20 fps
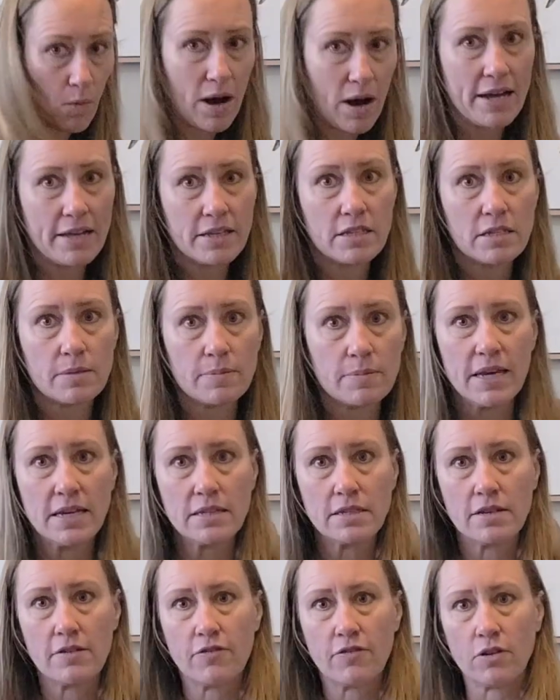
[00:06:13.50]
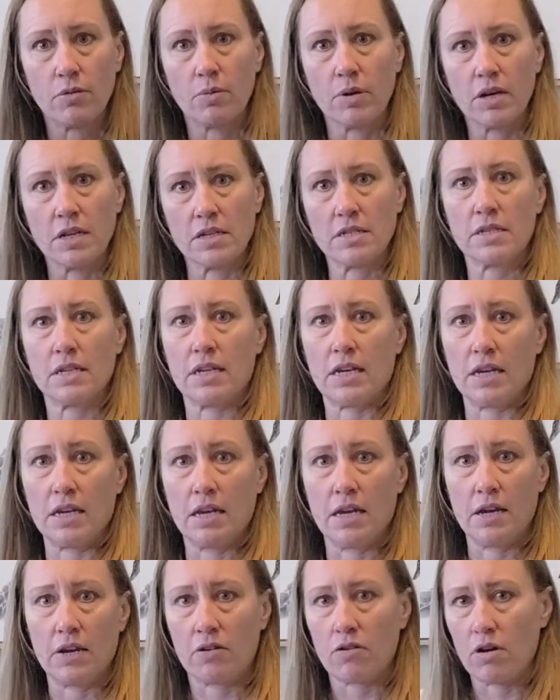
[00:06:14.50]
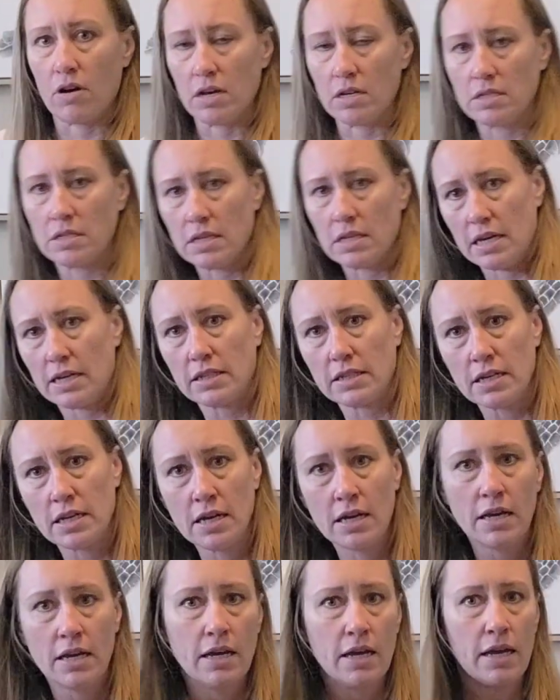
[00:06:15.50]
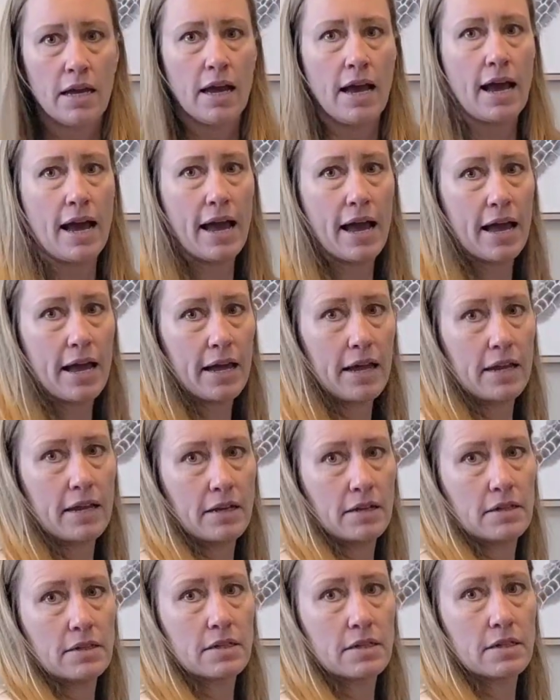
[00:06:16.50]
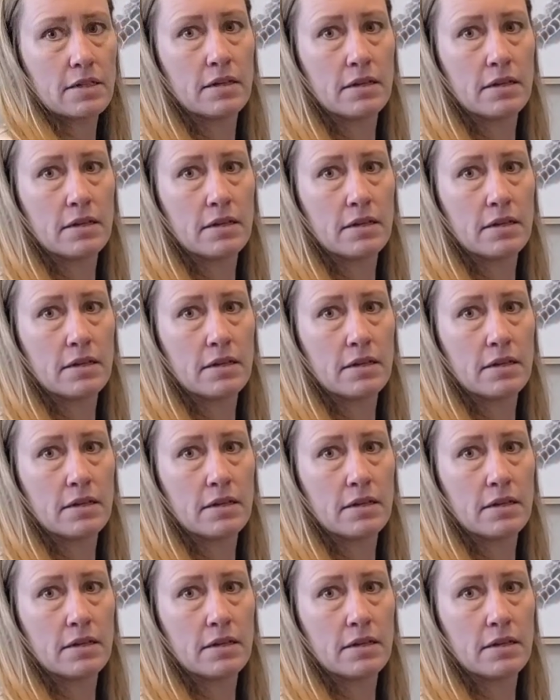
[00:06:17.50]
wide space if you want to sit in it cross-legged. And